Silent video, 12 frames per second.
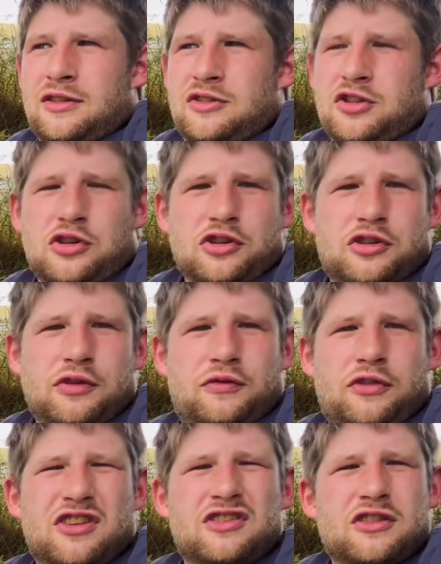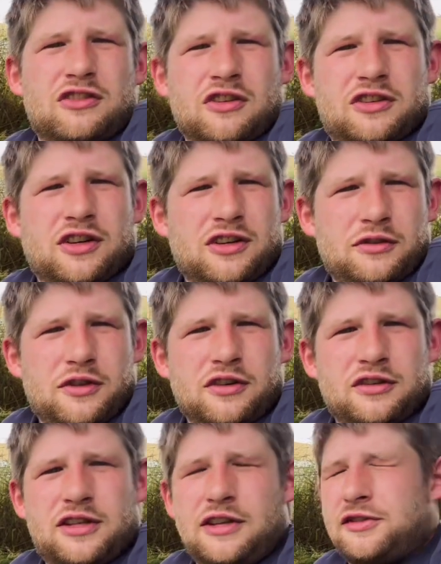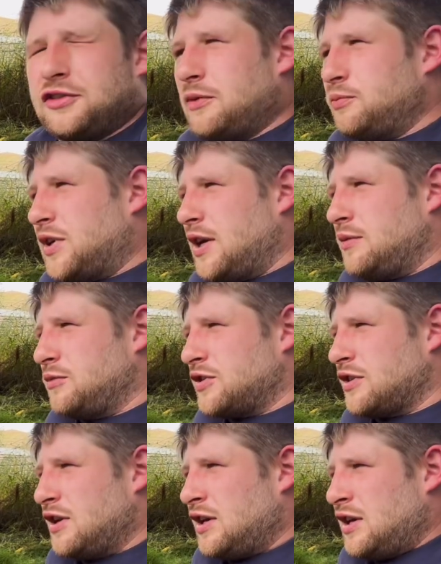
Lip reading: She just confuses her tongue with her teeth sometimes,